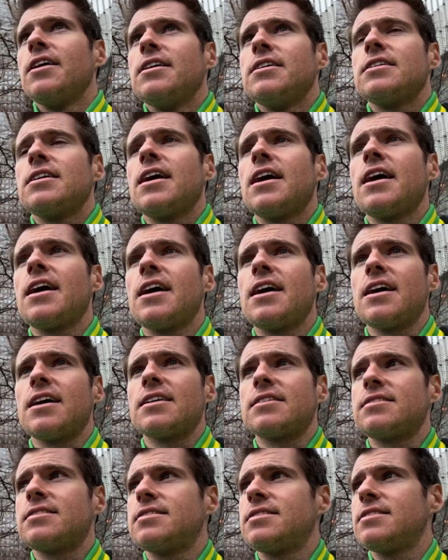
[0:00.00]
yeah,
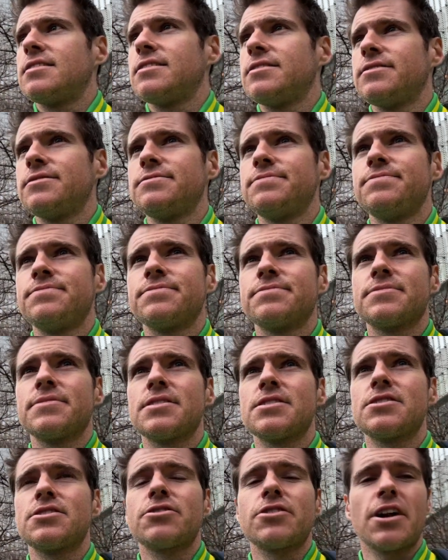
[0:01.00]
it's
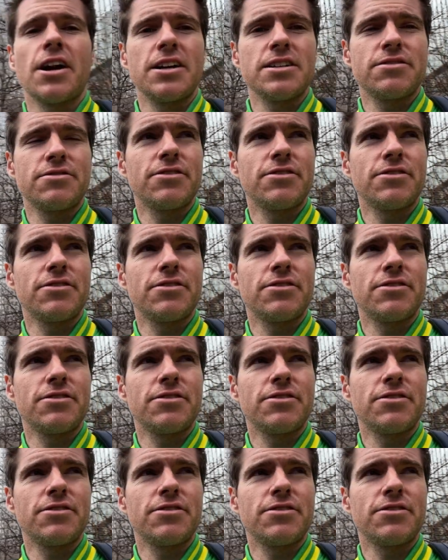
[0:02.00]
a strange